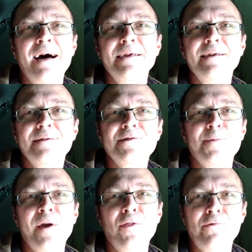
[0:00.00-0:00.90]
to be on the
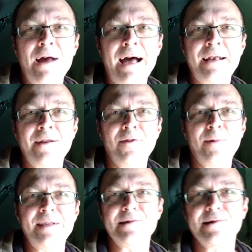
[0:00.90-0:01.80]
right end of the wind
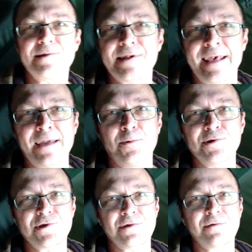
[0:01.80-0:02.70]
today was
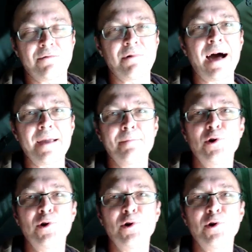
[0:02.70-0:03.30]
the right move.